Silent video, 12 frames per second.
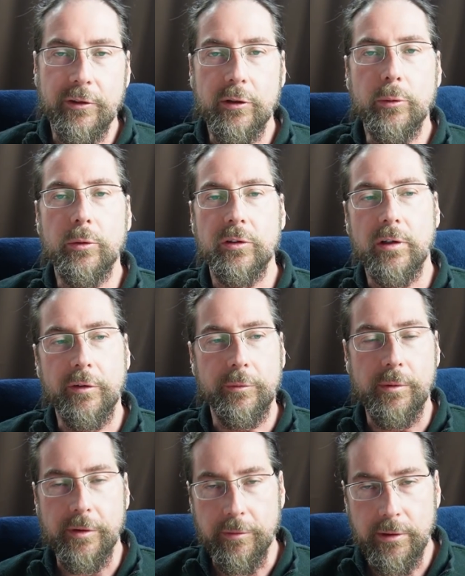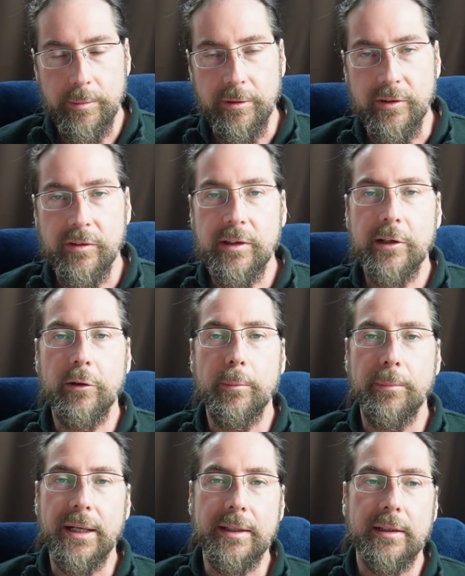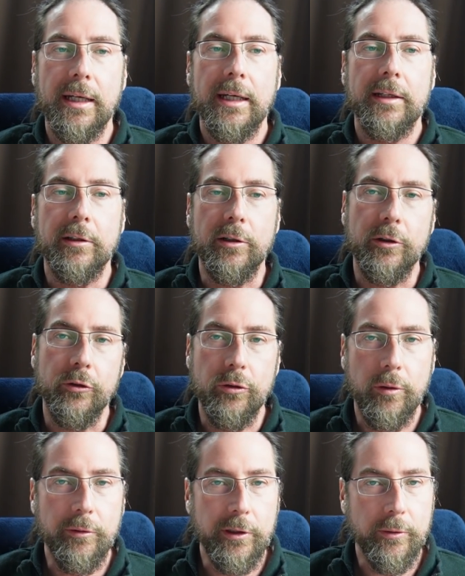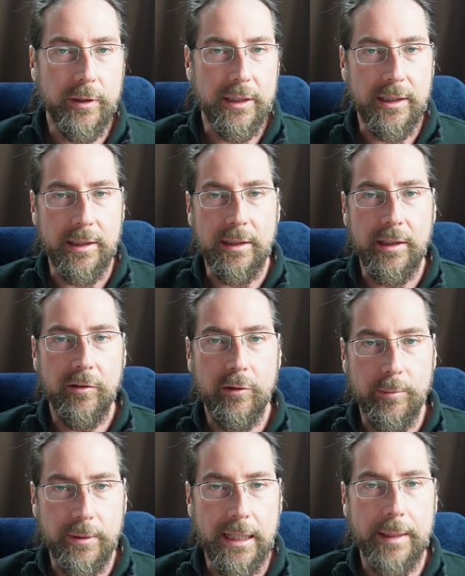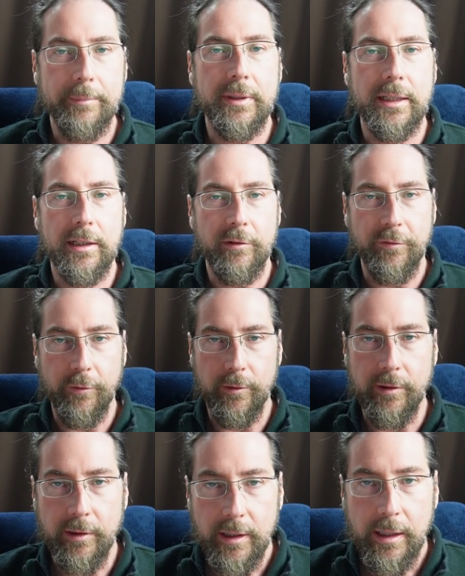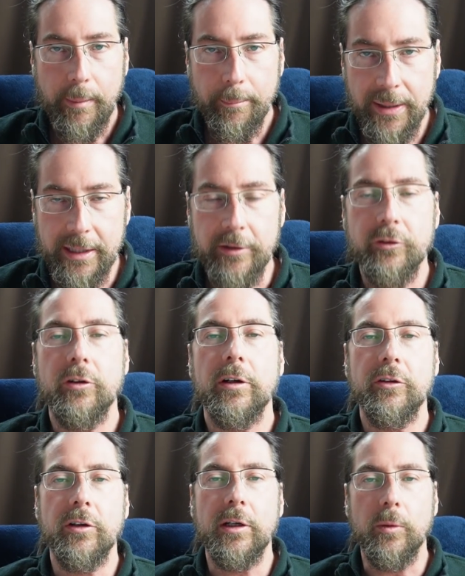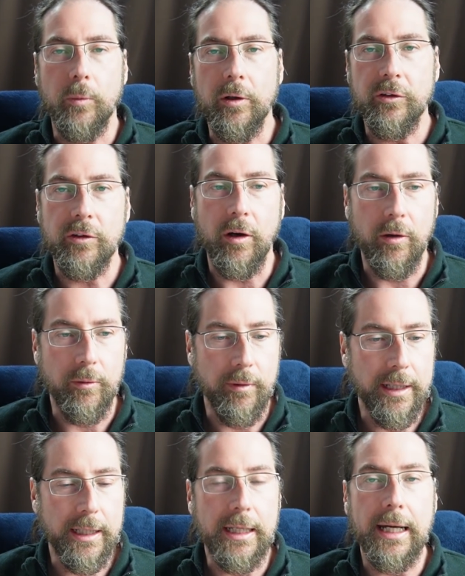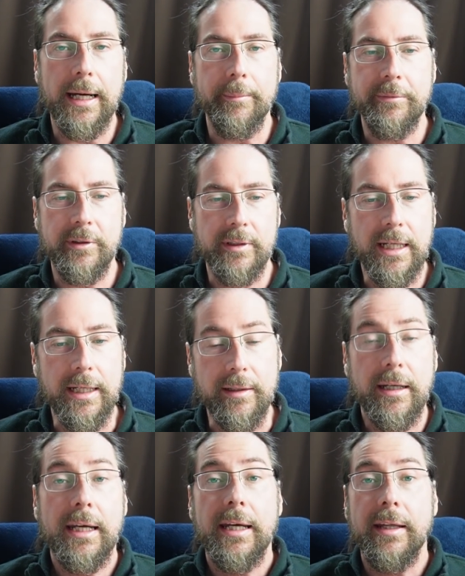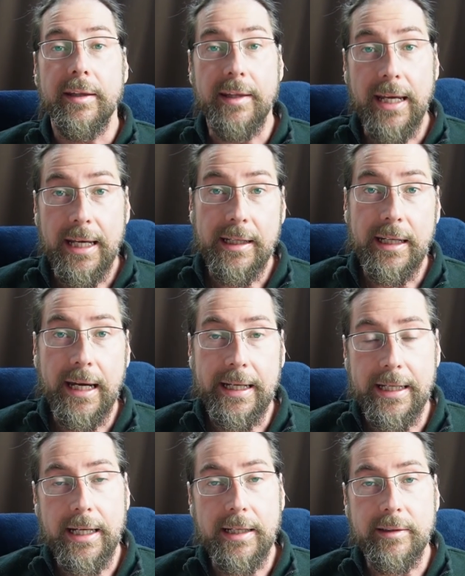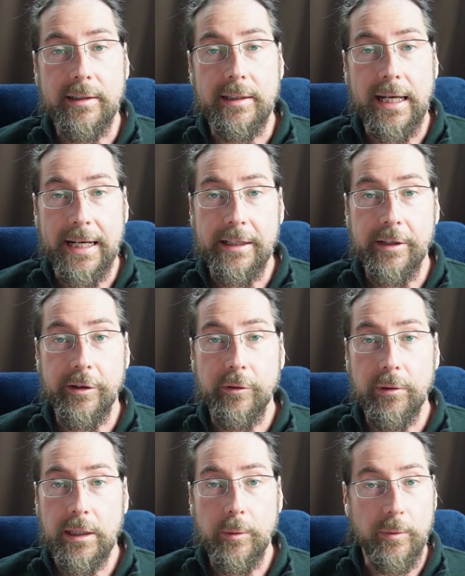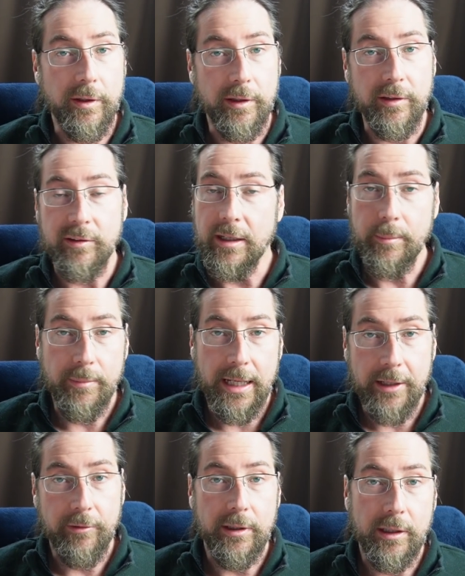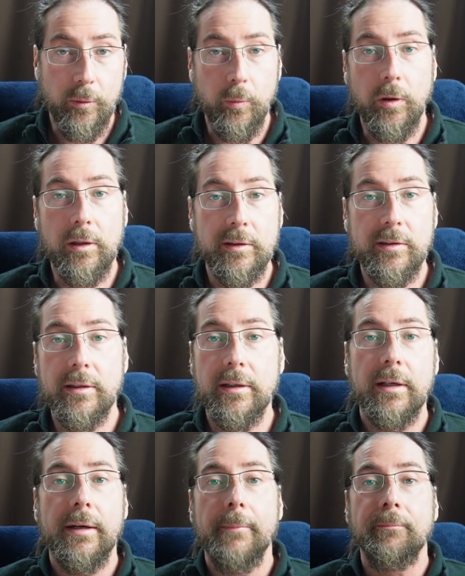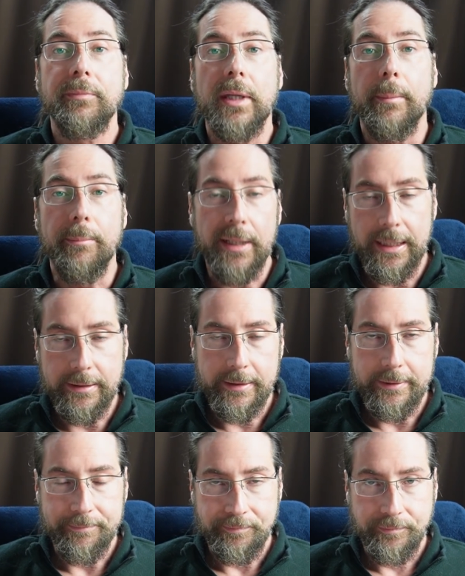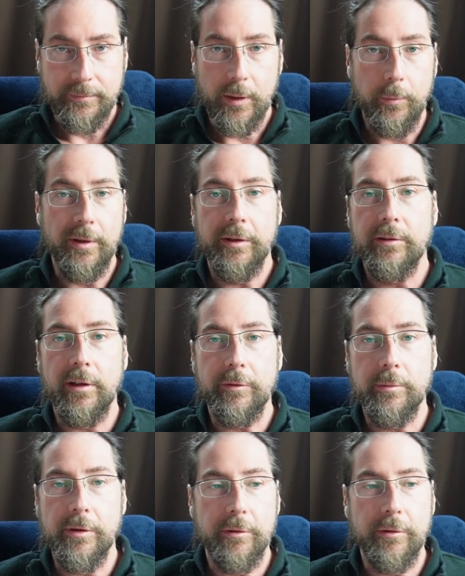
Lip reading: the new software 3.0, but the control unit that needs to be updated for better charging was already up to date. Then I got an Id.3 with the same battery than Walter, but with software